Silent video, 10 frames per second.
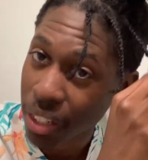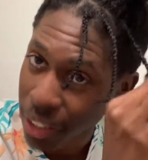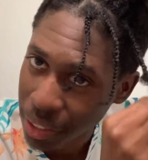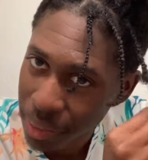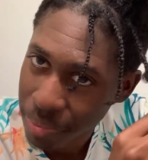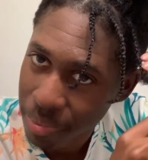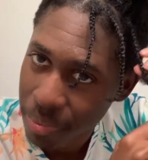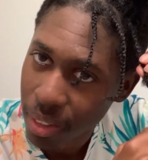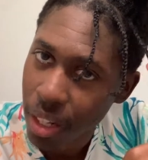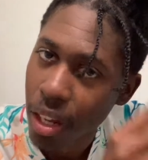earlier.
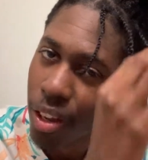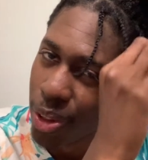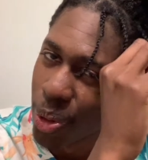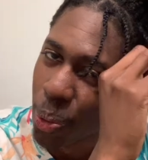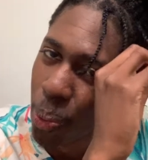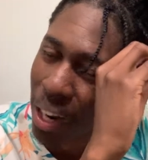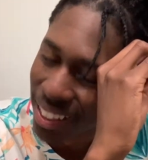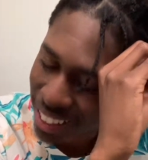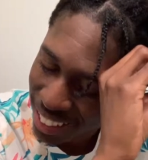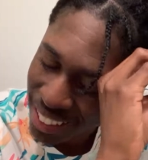You
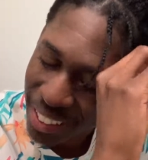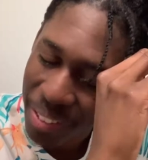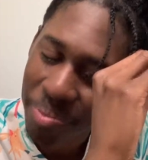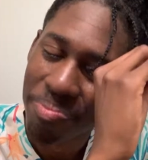wet the hair